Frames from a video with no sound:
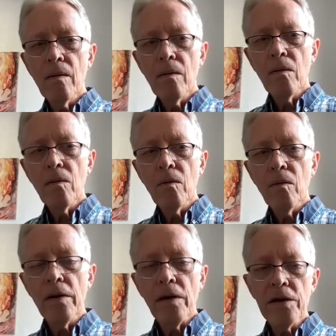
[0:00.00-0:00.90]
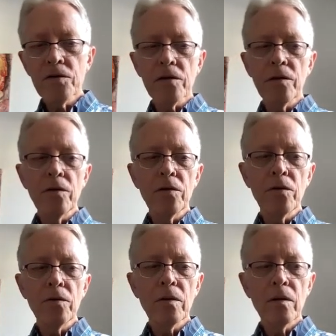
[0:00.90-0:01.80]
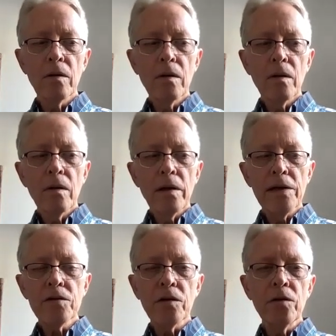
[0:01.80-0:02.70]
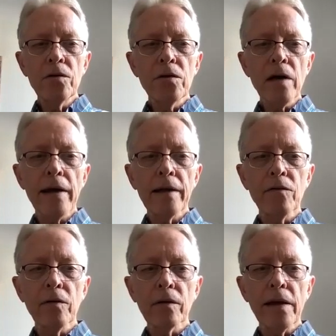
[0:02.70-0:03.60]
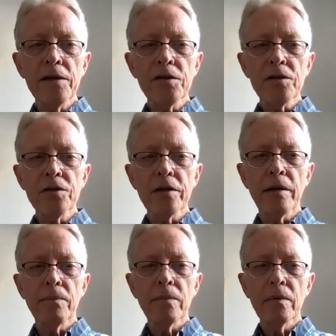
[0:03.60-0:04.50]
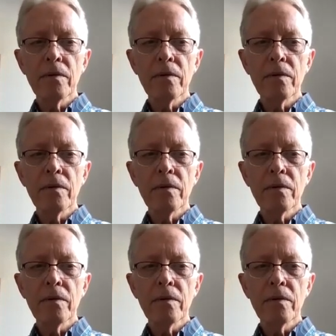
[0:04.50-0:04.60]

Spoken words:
It's a new kind of relationship.